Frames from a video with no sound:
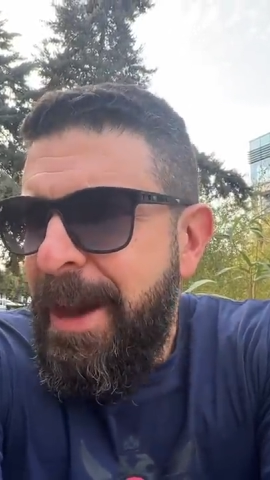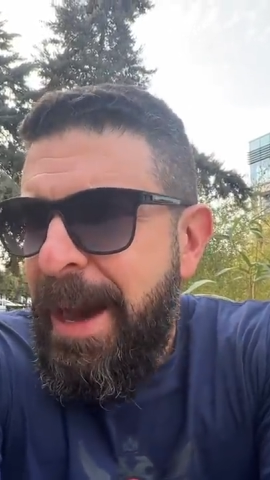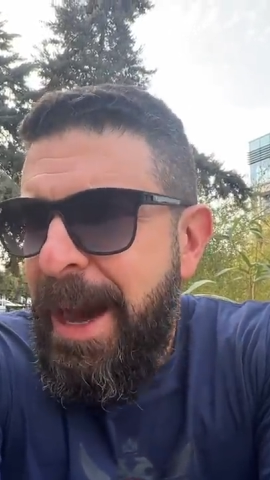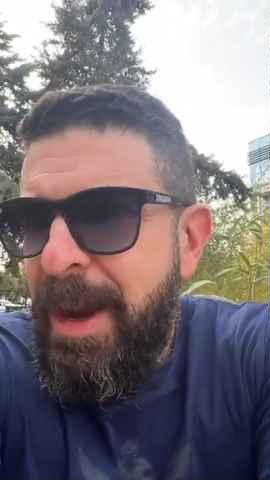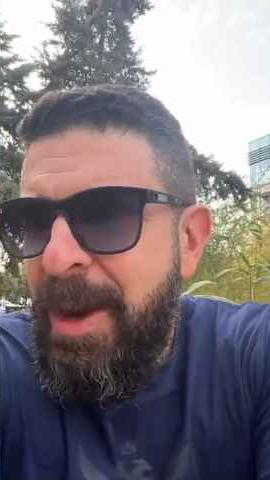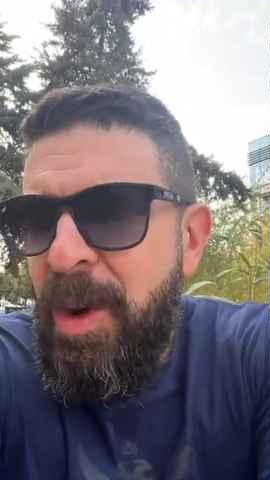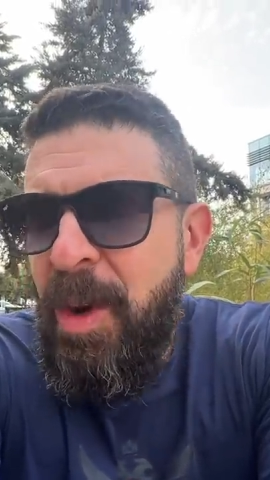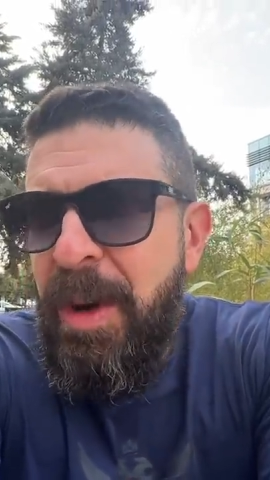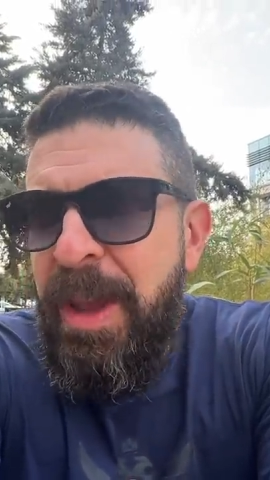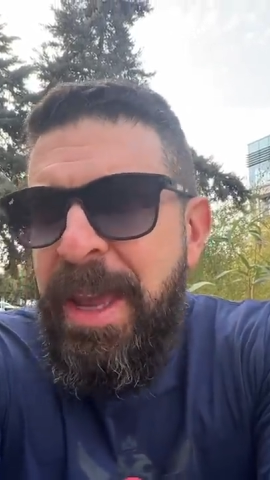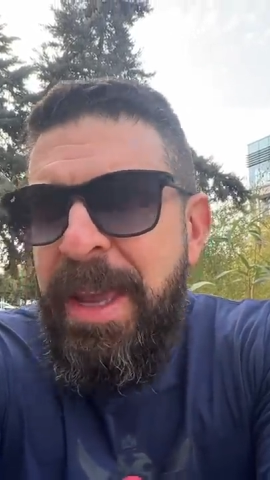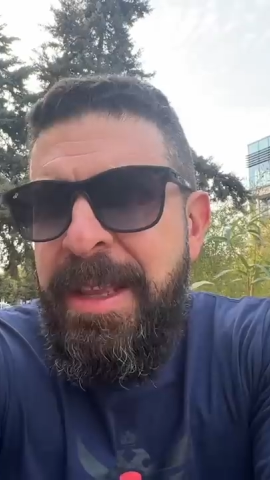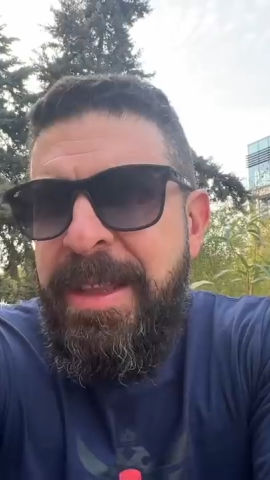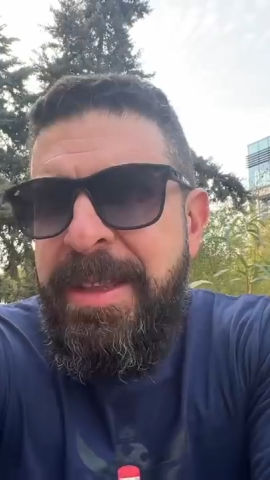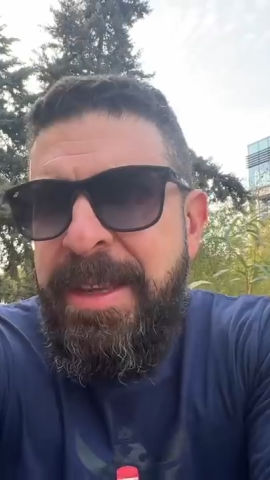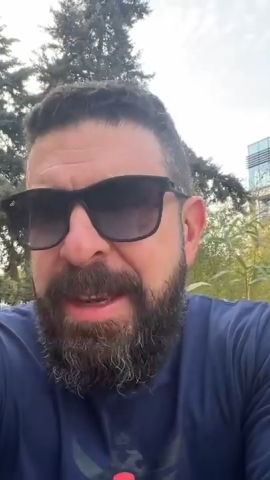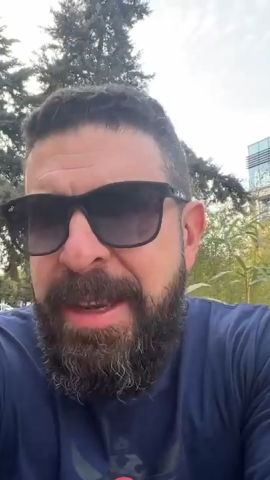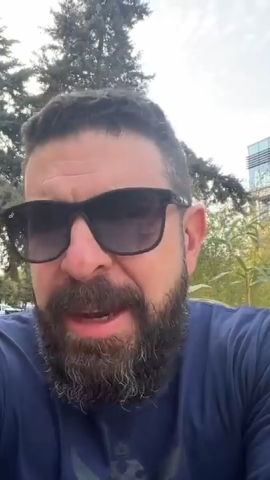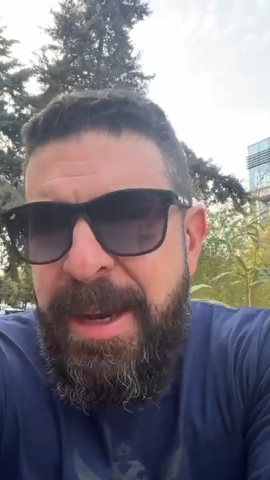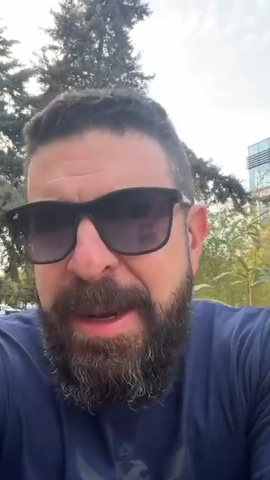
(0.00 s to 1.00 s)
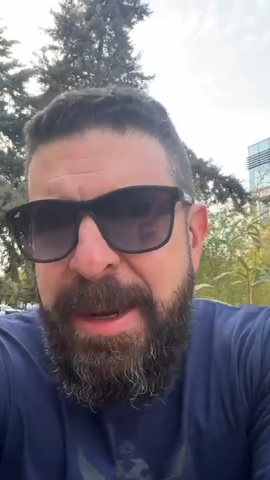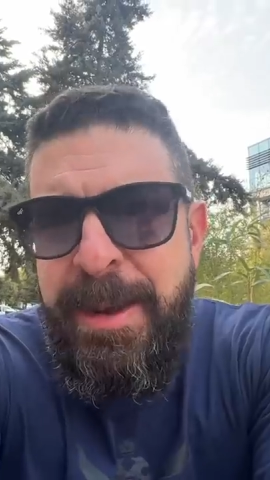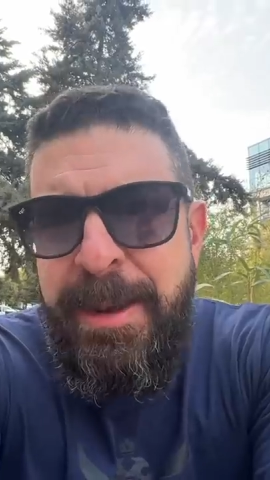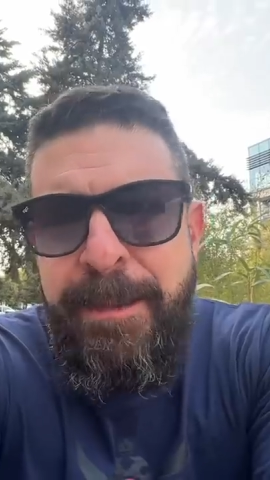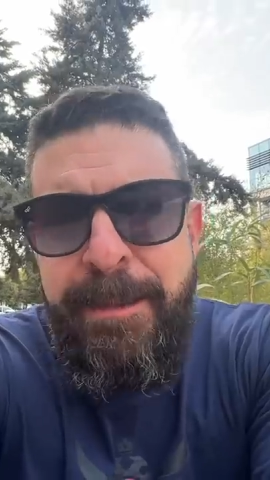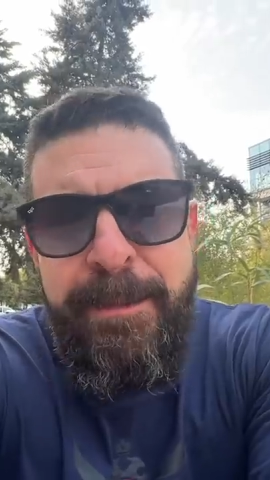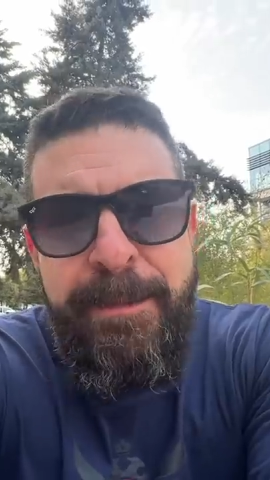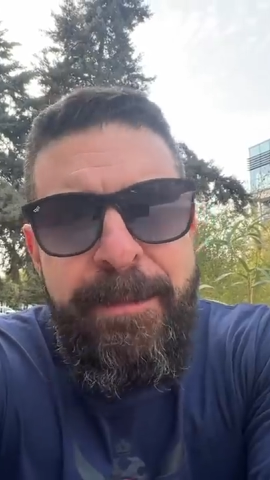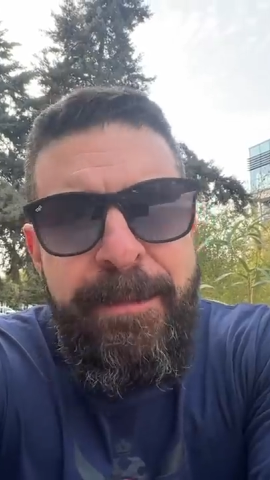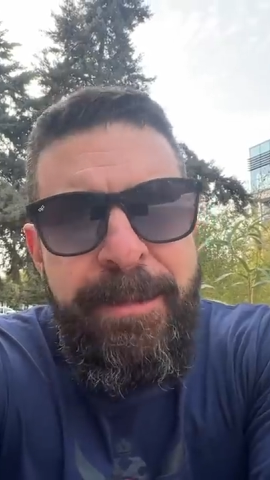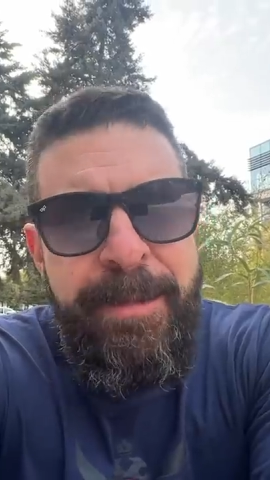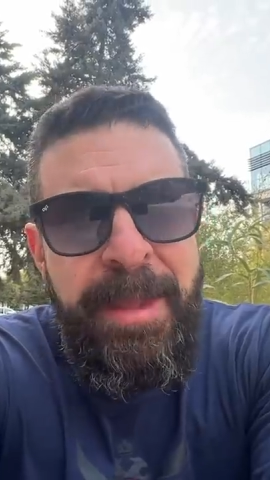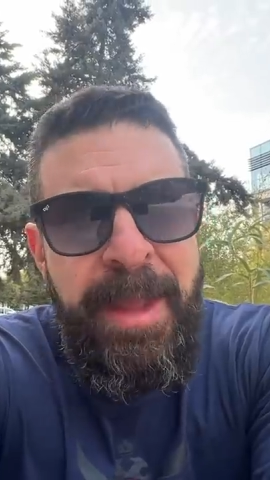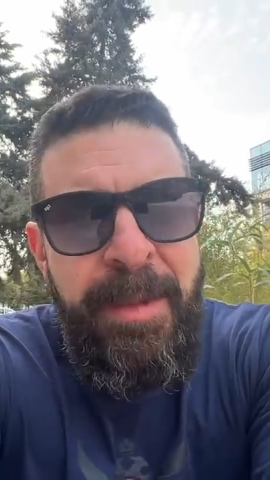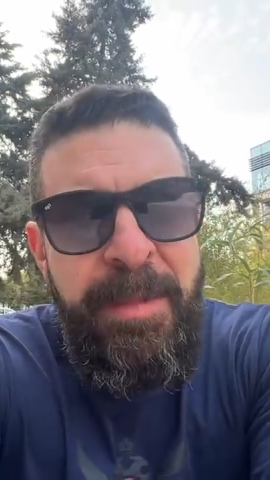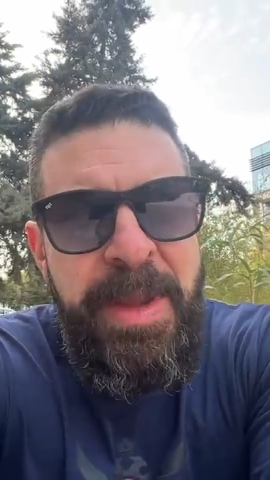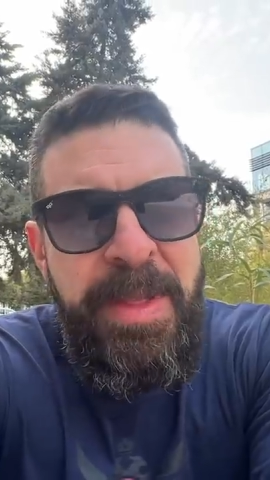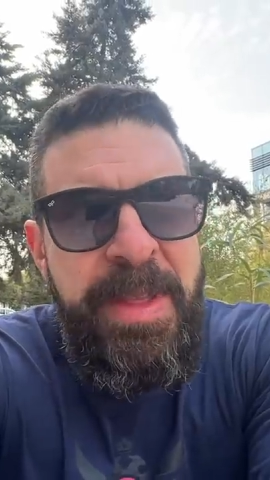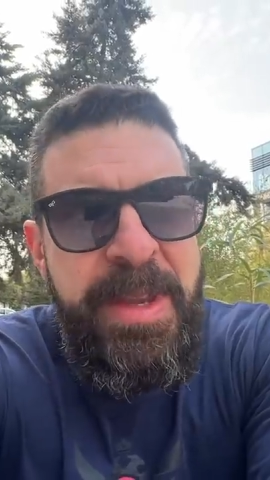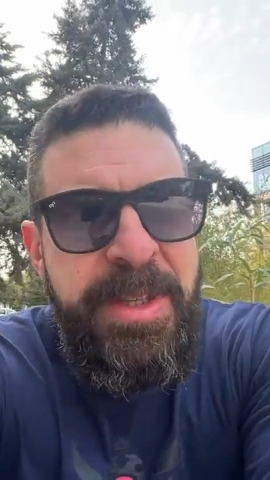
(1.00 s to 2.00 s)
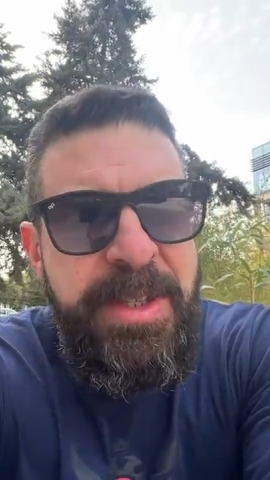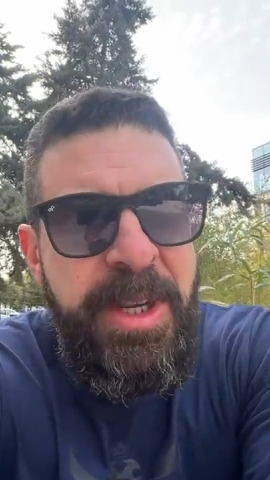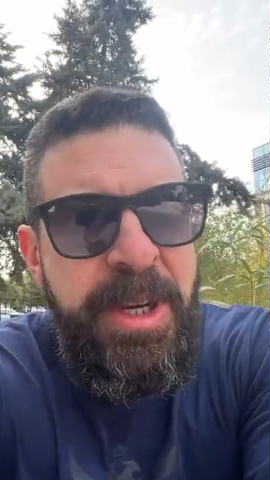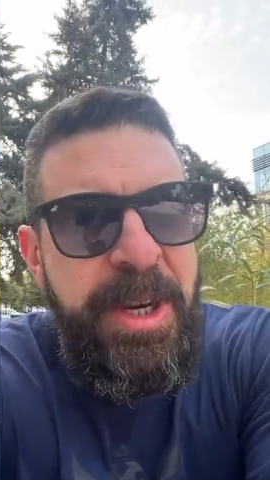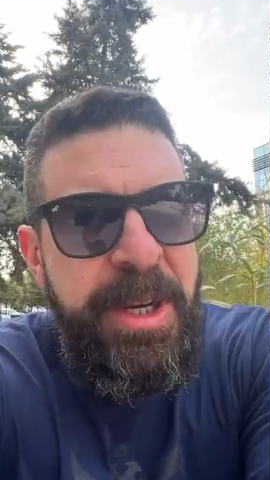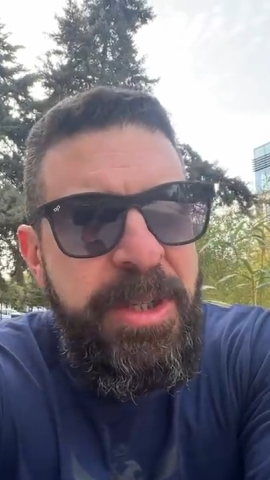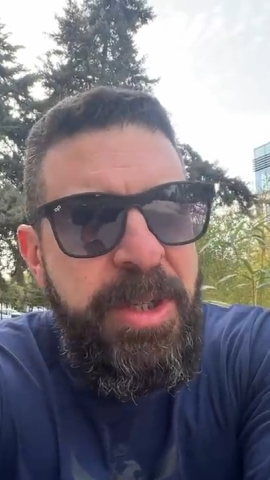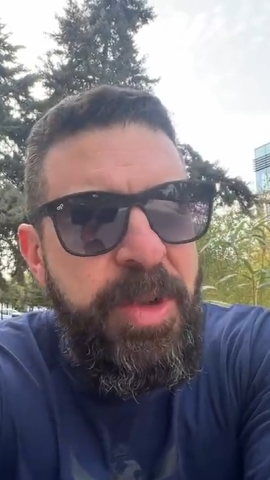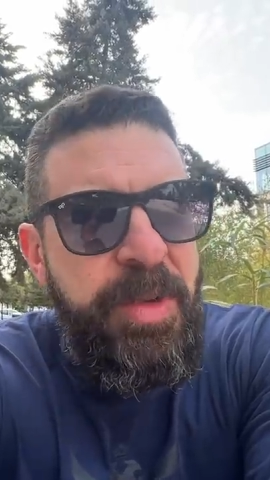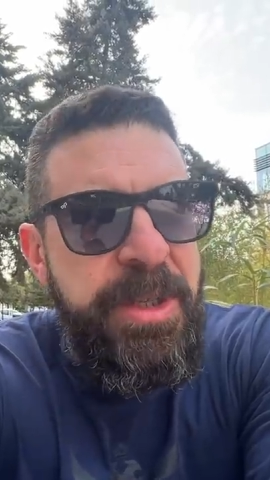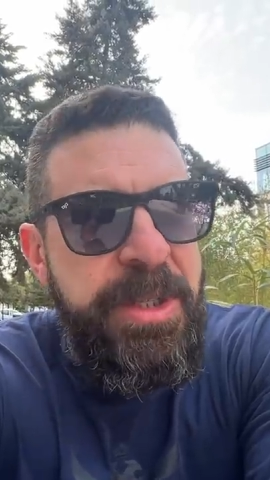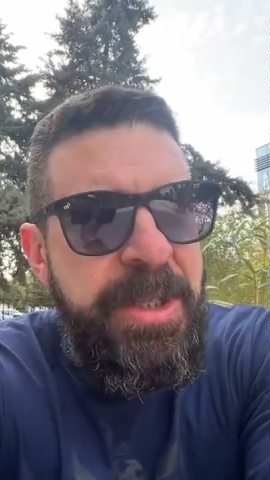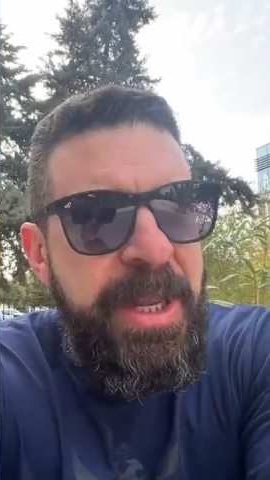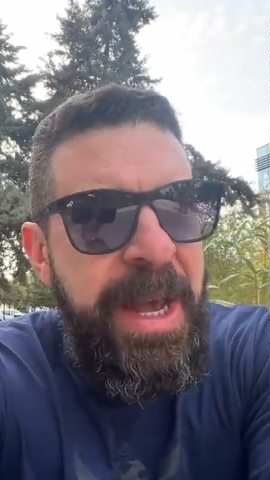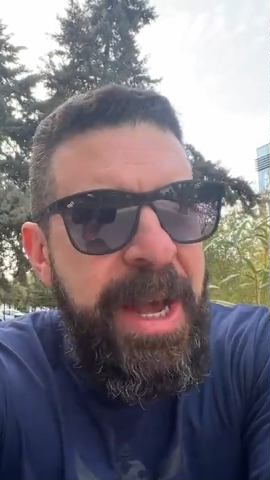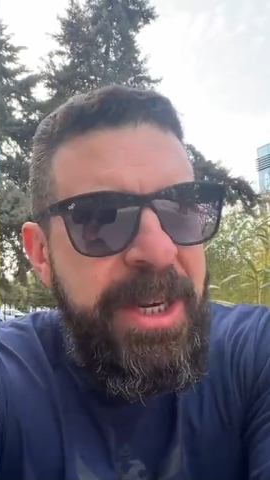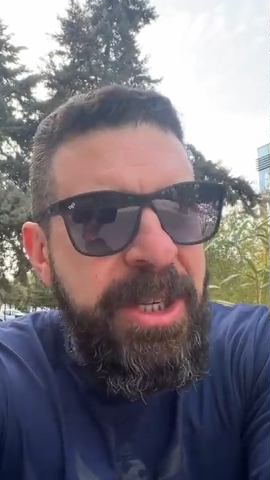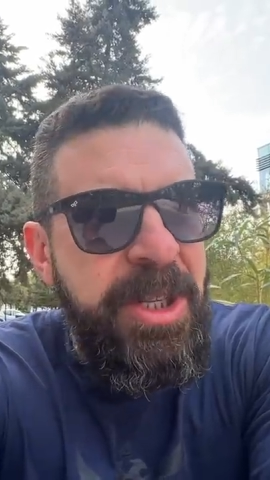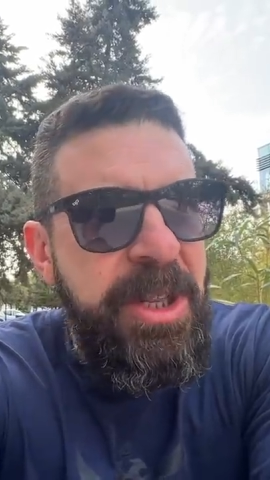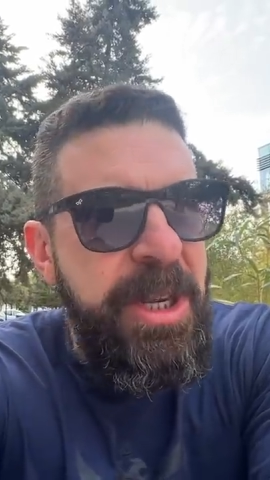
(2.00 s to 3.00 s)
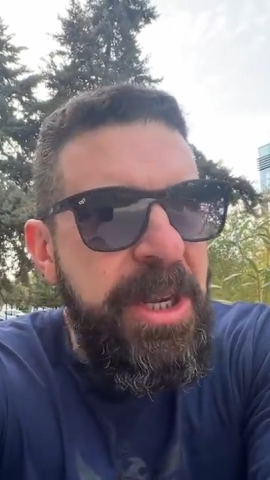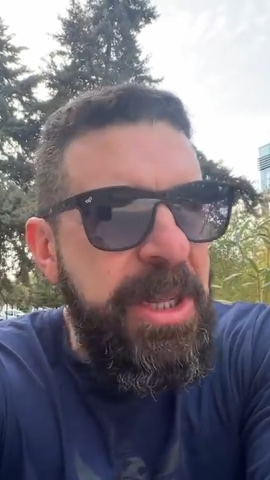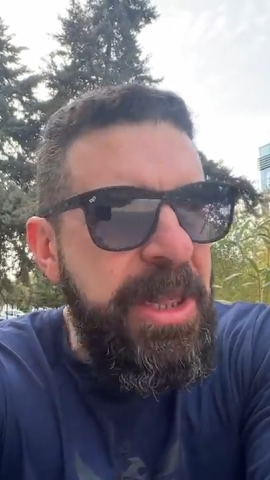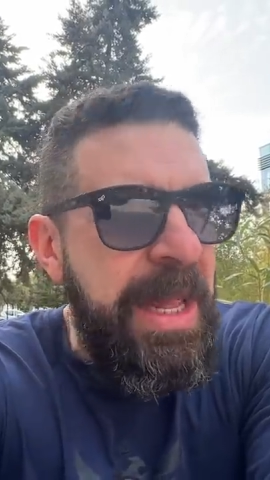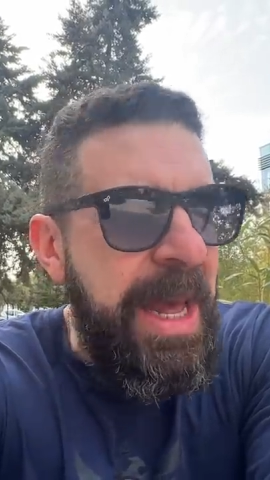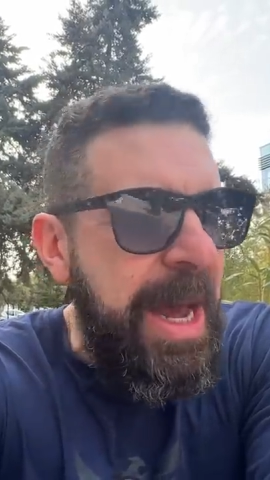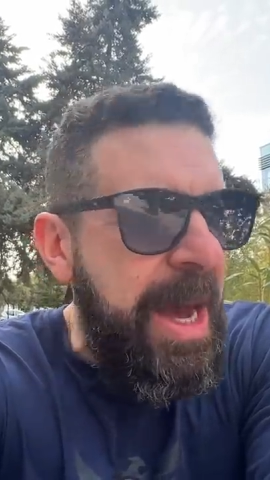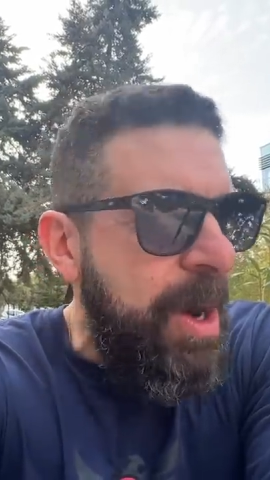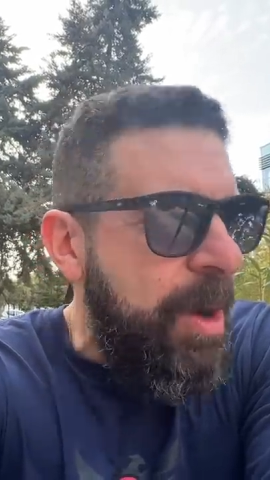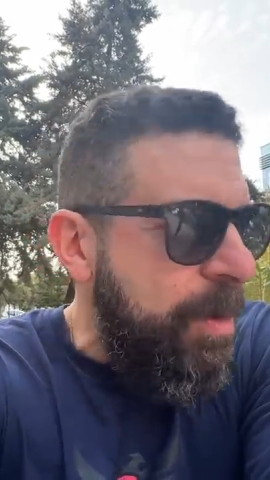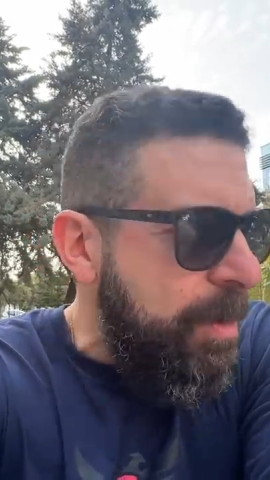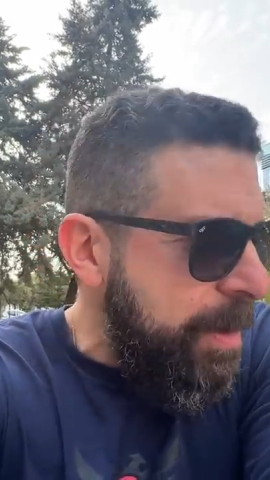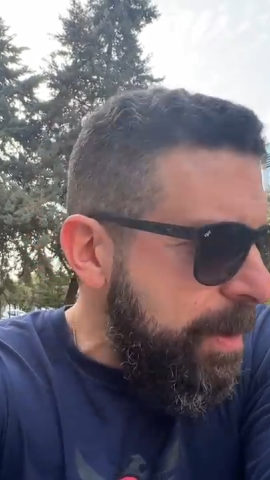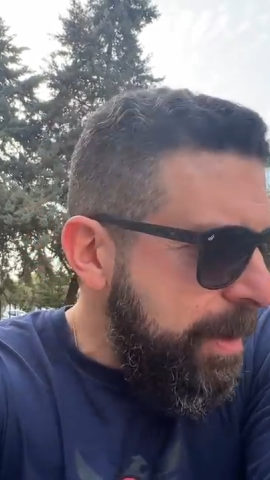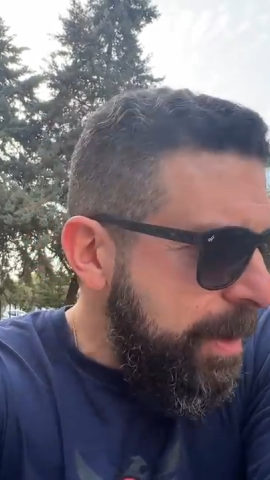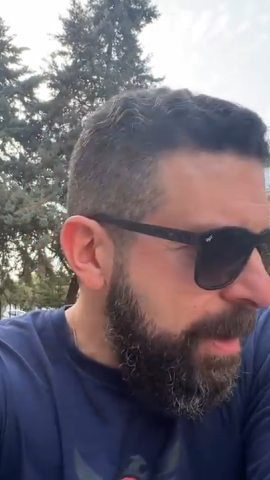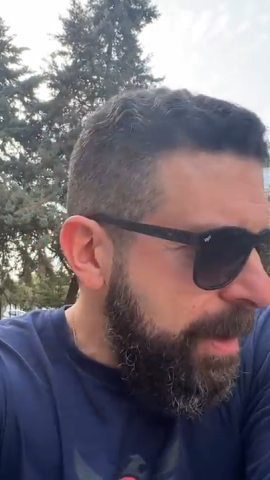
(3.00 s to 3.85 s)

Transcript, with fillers: I don't know, India, I mean, these countries to actually allow